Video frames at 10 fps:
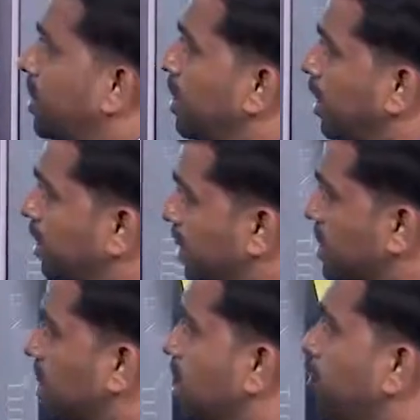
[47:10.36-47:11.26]
In these
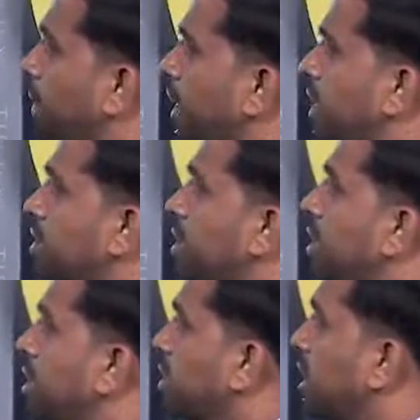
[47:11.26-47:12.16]
companies,
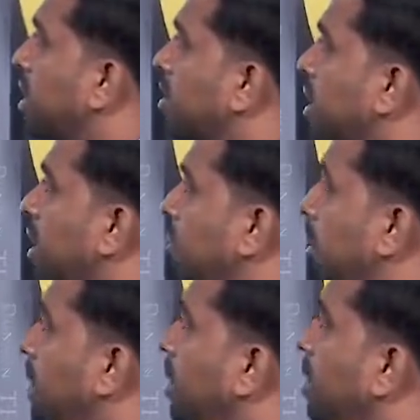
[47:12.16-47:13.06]
shares can be